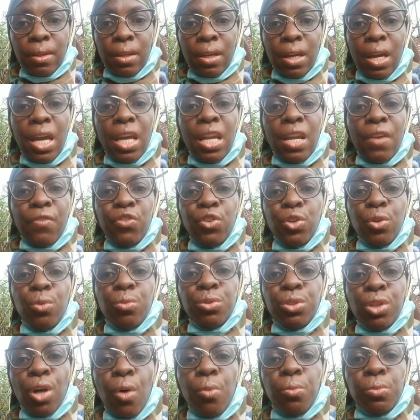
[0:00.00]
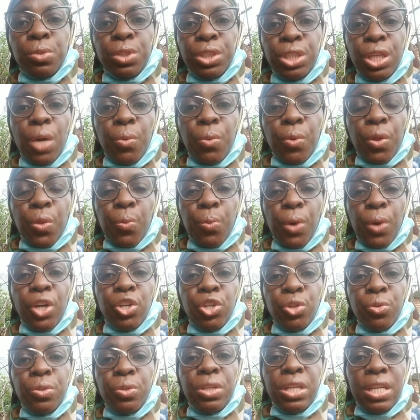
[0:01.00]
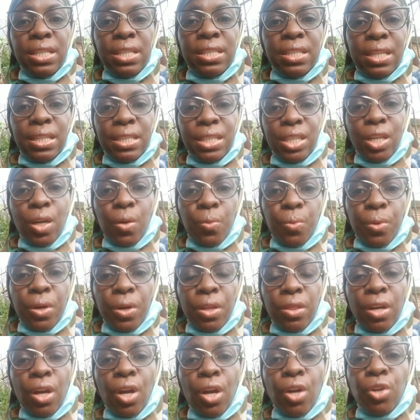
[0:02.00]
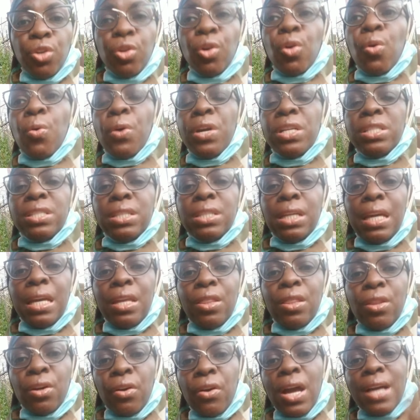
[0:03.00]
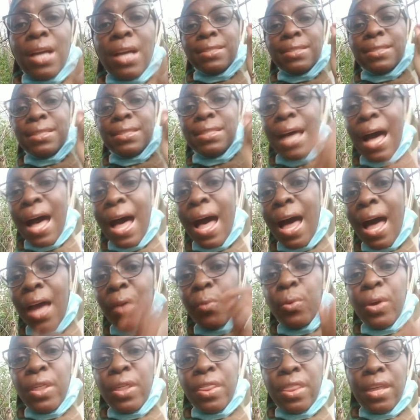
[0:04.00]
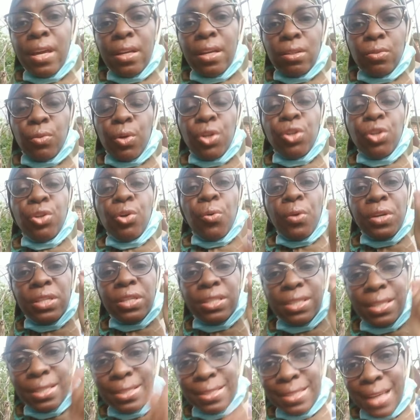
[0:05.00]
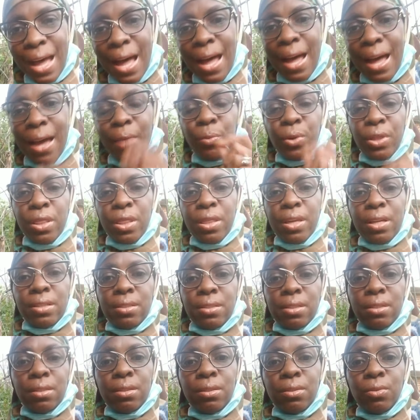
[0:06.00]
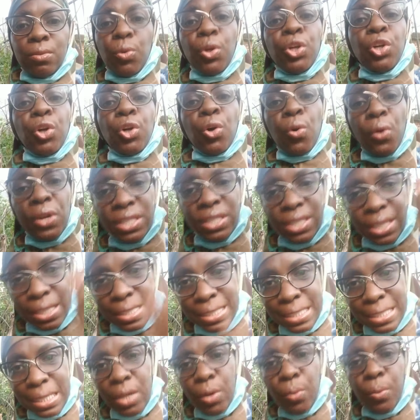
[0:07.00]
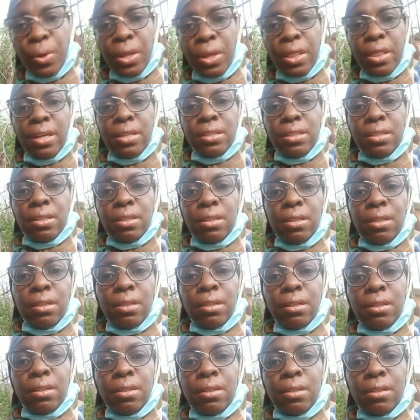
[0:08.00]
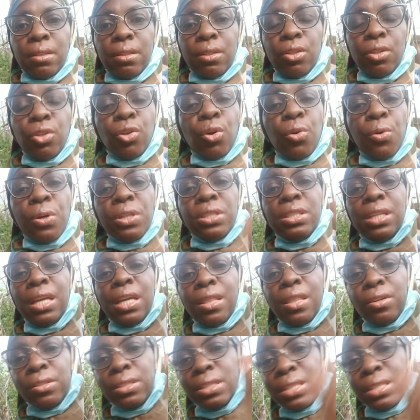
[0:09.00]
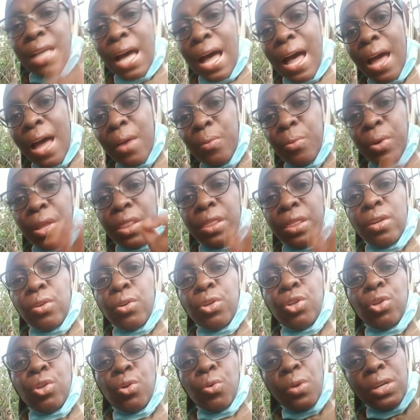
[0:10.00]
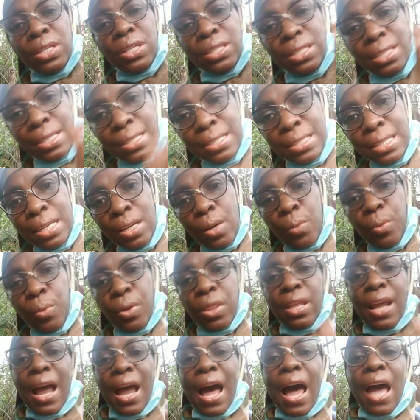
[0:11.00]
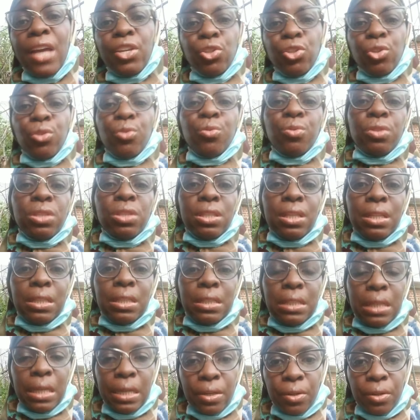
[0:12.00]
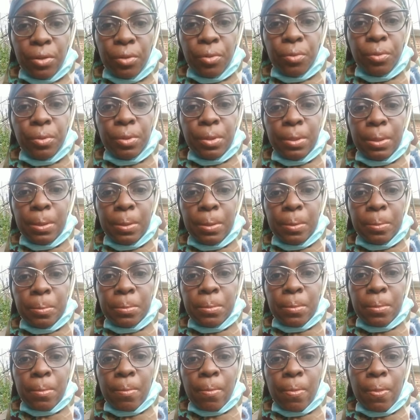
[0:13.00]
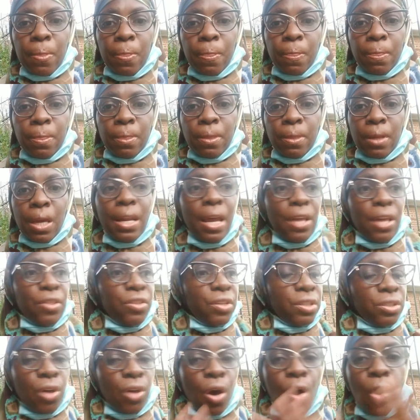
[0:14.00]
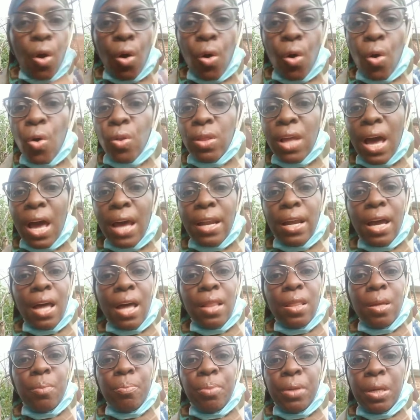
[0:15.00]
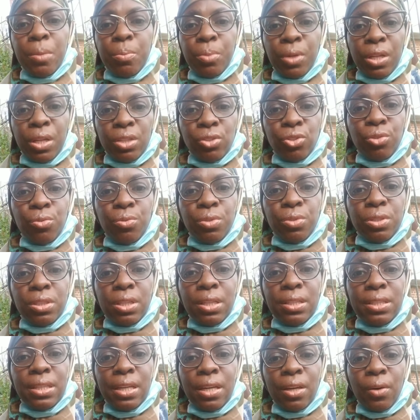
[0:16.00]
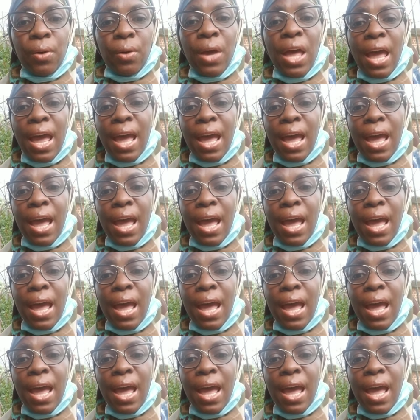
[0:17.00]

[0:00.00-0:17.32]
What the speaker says: And if you don't deal with what you need to deal with, you're going to either die with it or you're going to die with it, or you're going to deal with it. You're going to either die with it or you're going to deal with it. I choose to deal. And there's a whole lot of other people that choose to deal.